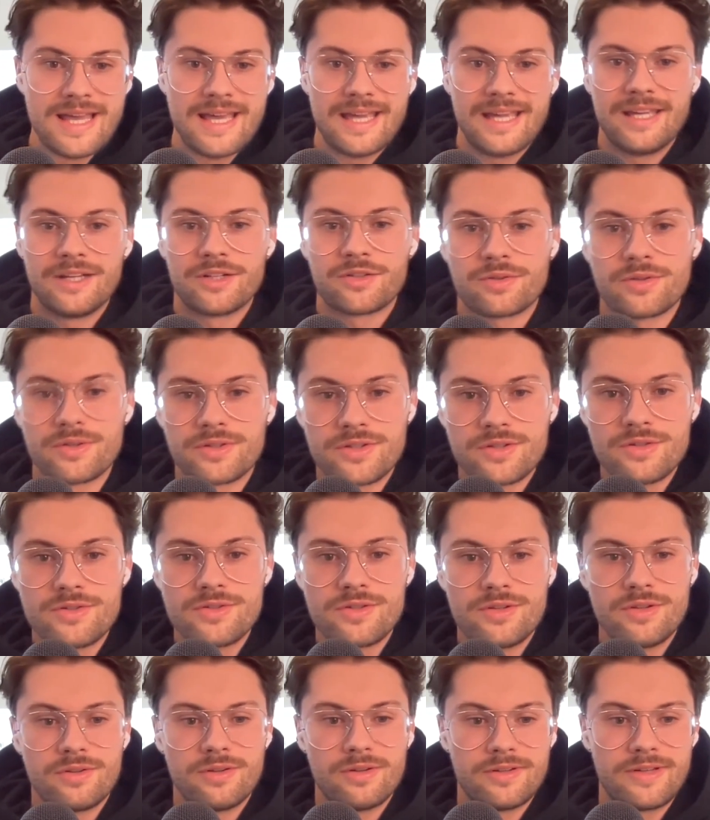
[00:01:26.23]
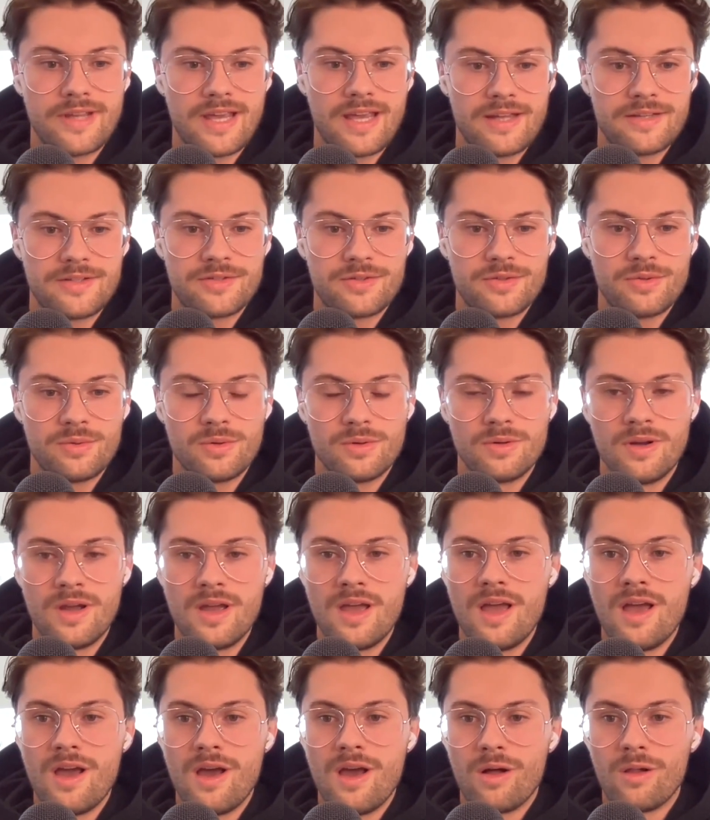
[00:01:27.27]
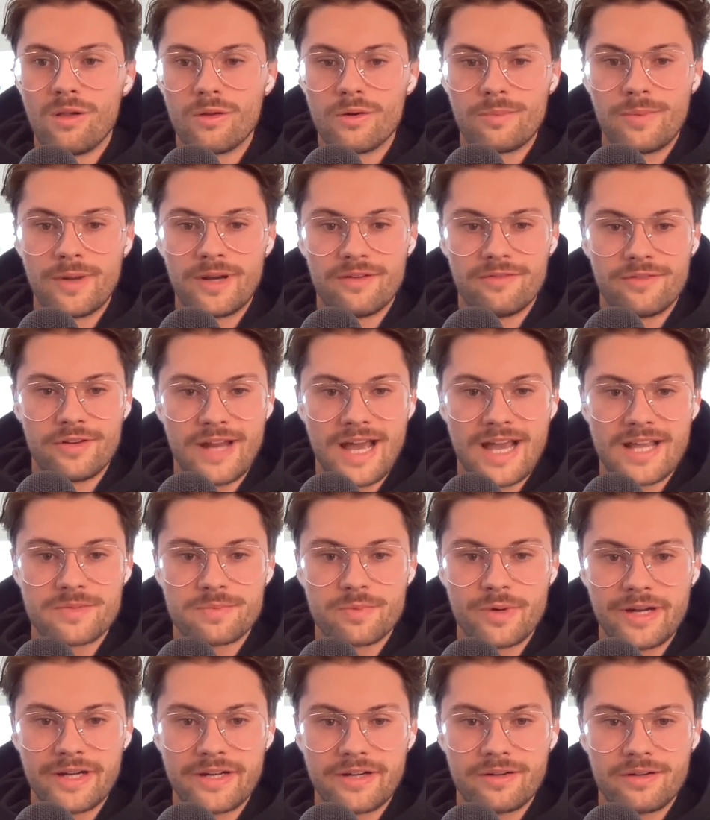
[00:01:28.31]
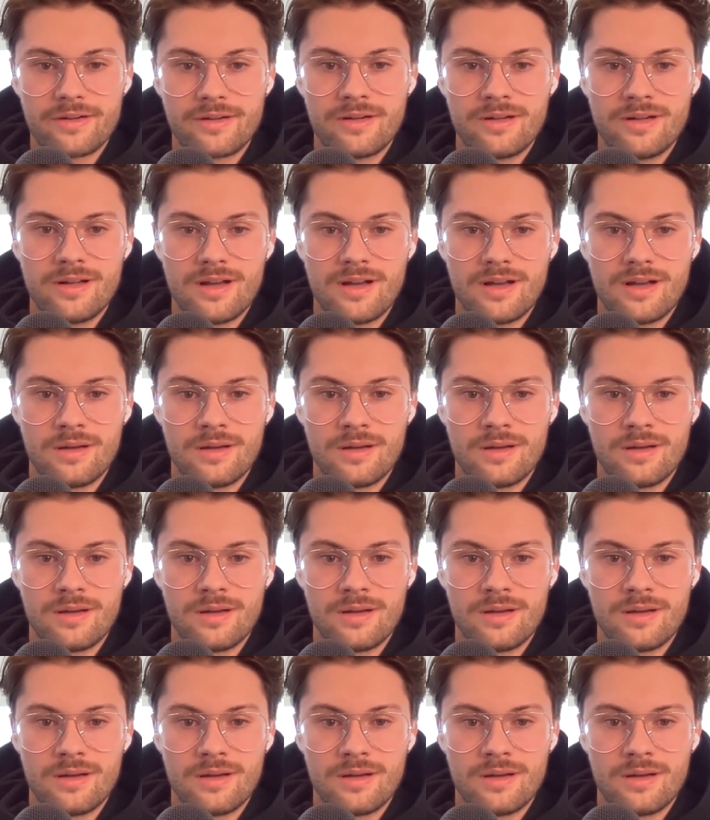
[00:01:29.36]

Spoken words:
introduce you today to a little bit of an icebreaker.